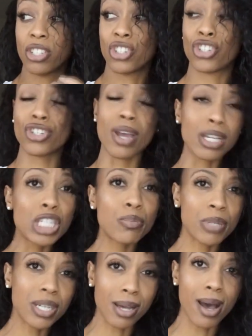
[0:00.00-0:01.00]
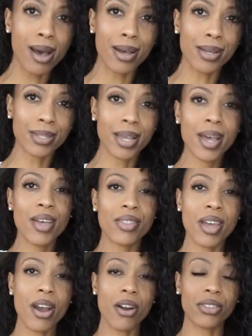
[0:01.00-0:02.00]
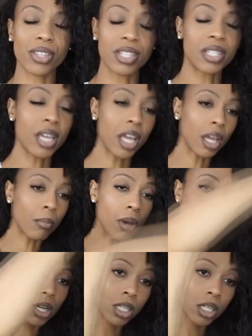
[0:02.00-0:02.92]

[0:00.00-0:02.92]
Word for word: just because they aren't the same